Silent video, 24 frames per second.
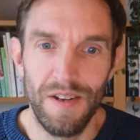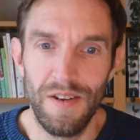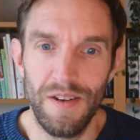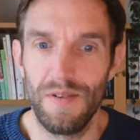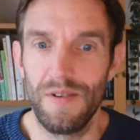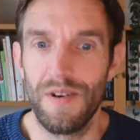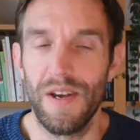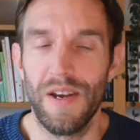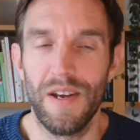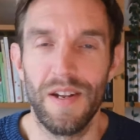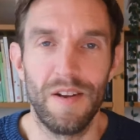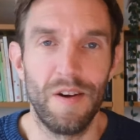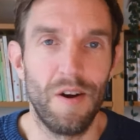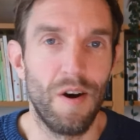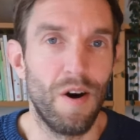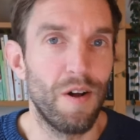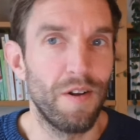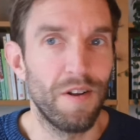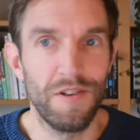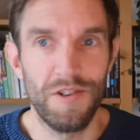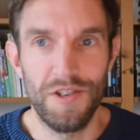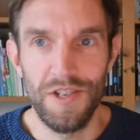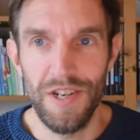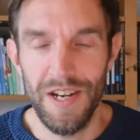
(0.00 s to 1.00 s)
you can
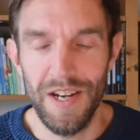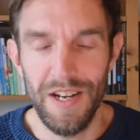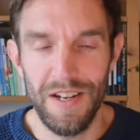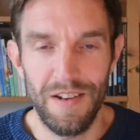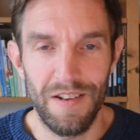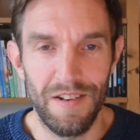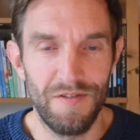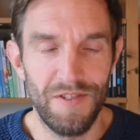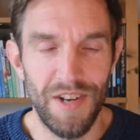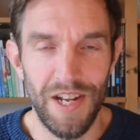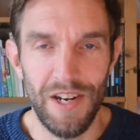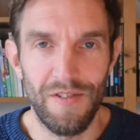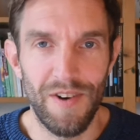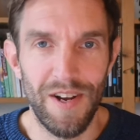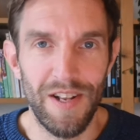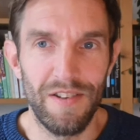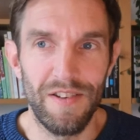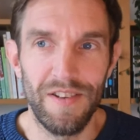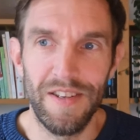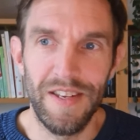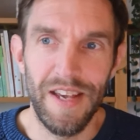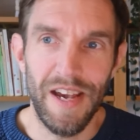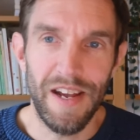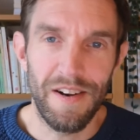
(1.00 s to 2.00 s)

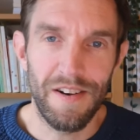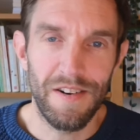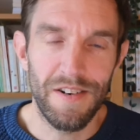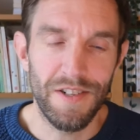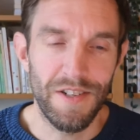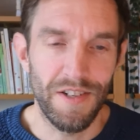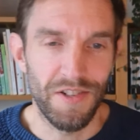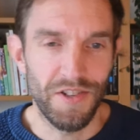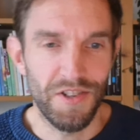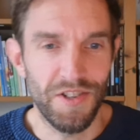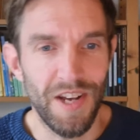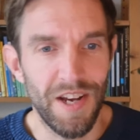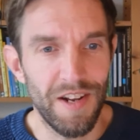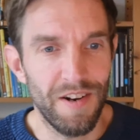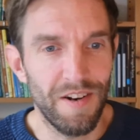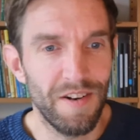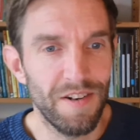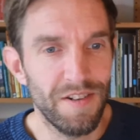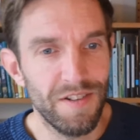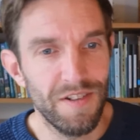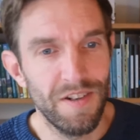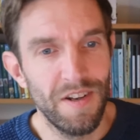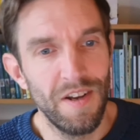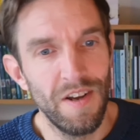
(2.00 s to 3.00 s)
auto-generate getters and
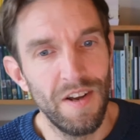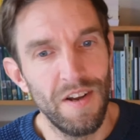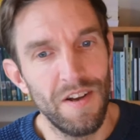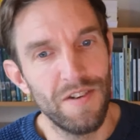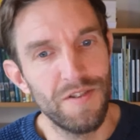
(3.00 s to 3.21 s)
setters.